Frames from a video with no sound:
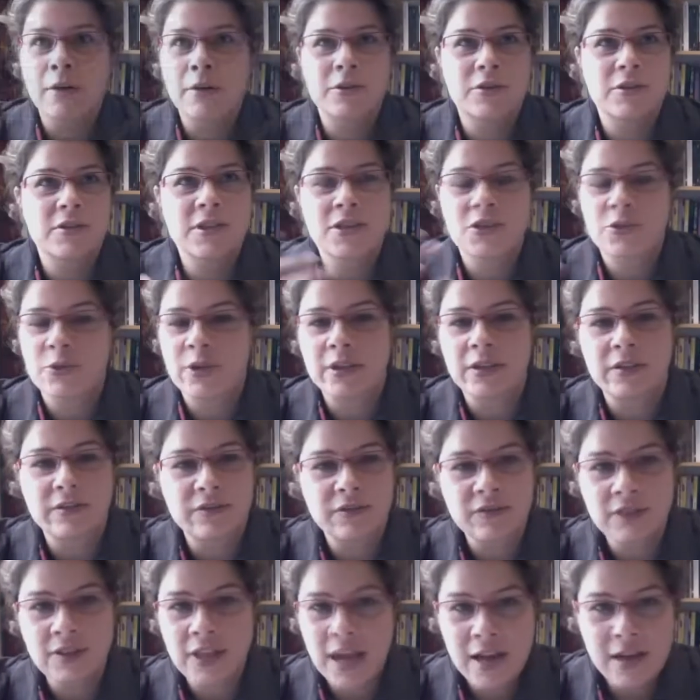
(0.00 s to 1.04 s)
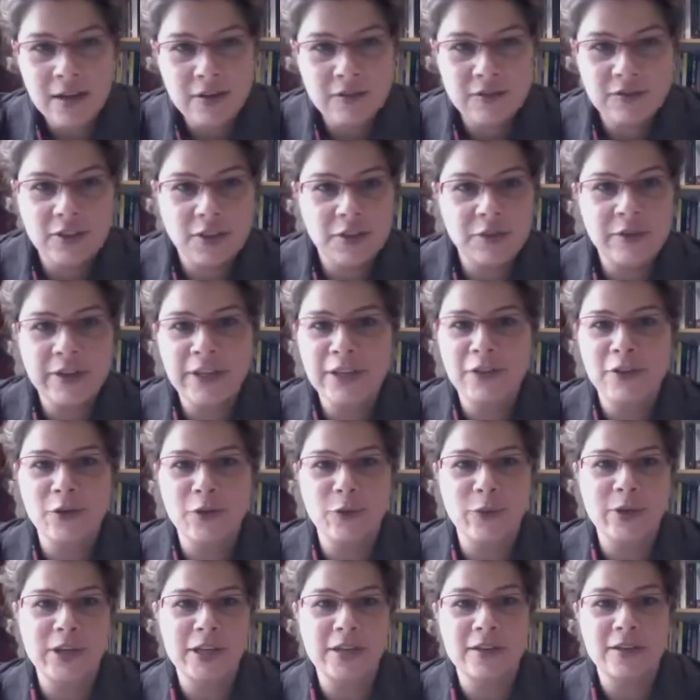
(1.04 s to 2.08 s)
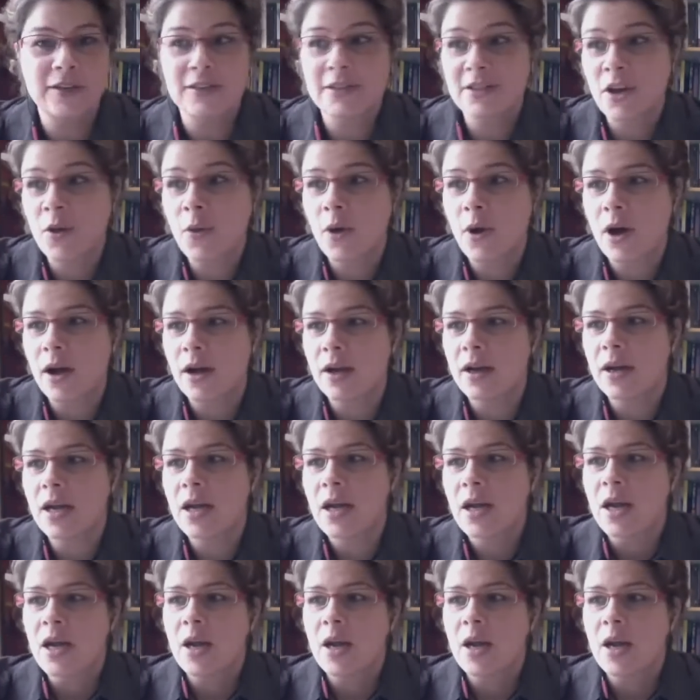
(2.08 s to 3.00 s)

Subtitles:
There's the Israeli flag fluttering in the wind, and so on.